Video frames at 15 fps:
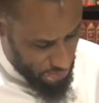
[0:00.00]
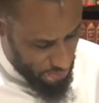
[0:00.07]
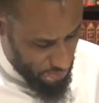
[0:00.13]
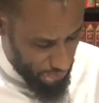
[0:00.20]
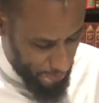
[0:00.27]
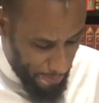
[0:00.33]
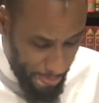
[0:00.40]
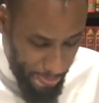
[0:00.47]

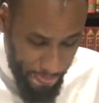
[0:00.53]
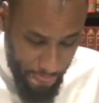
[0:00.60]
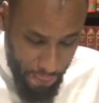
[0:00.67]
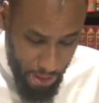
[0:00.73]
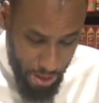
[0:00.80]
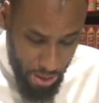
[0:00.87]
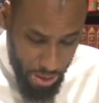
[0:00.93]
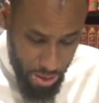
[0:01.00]

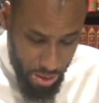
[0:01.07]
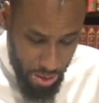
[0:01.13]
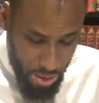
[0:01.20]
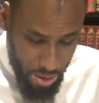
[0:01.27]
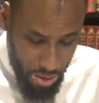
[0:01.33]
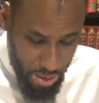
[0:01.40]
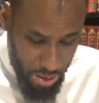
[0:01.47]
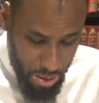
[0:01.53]

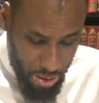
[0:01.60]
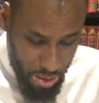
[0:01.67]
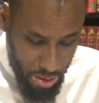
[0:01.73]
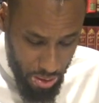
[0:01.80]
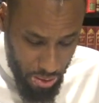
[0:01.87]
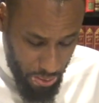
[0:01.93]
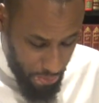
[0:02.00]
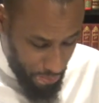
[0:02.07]

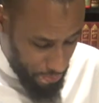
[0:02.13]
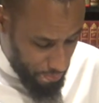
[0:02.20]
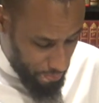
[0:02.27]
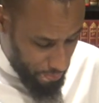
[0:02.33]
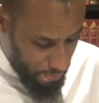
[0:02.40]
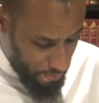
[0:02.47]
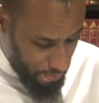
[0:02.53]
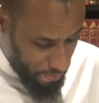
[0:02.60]

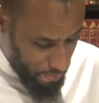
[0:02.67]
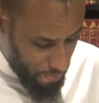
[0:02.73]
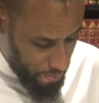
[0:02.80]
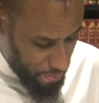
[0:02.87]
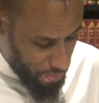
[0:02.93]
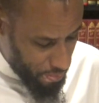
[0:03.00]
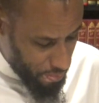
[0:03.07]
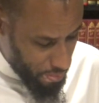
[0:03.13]

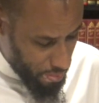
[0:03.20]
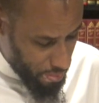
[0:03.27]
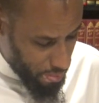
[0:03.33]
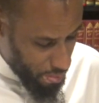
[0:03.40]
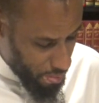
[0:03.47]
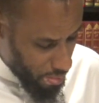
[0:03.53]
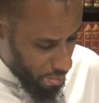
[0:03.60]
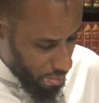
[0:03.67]

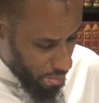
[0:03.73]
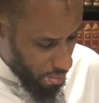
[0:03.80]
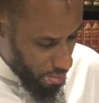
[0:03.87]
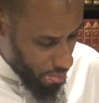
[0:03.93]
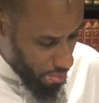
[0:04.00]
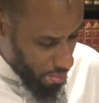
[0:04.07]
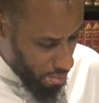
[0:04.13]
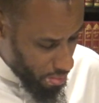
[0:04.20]

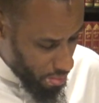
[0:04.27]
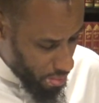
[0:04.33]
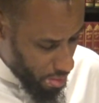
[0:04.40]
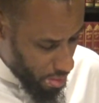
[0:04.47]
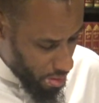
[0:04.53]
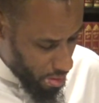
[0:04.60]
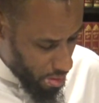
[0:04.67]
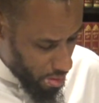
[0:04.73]

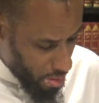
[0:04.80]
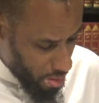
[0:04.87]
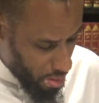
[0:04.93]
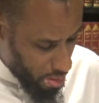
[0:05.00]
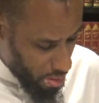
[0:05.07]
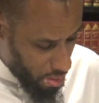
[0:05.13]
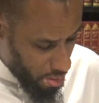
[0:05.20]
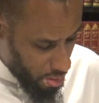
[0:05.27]

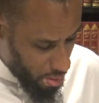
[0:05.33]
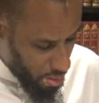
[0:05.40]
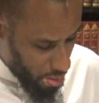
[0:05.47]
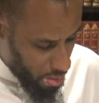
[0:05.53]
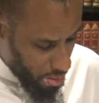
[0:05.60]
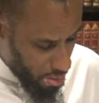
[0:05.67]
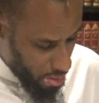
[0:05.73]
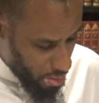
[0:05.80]

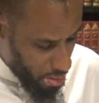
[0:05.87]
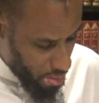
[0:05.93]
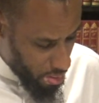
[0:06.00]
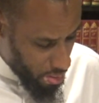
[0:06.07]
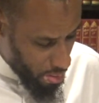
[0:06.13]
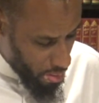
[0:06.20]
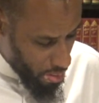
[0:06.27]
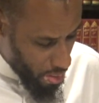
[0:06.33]

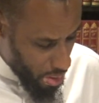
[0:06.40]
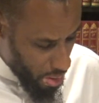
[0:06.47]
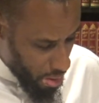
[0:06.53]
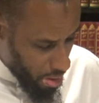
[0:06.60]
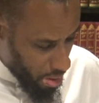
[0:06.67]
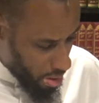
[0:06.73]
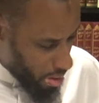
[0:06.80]
Nobody speaks.